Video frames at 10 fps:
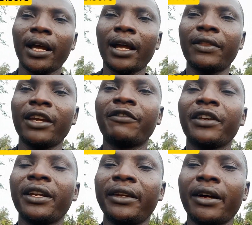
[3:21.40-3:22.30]
they are
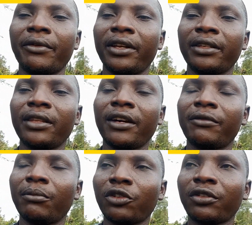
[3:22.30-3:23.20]
faded away.
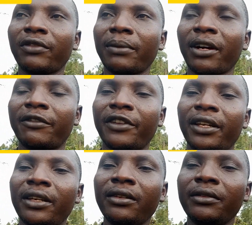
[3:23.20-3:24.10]
Most of them are
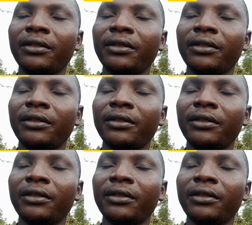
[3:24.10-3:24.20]
faded.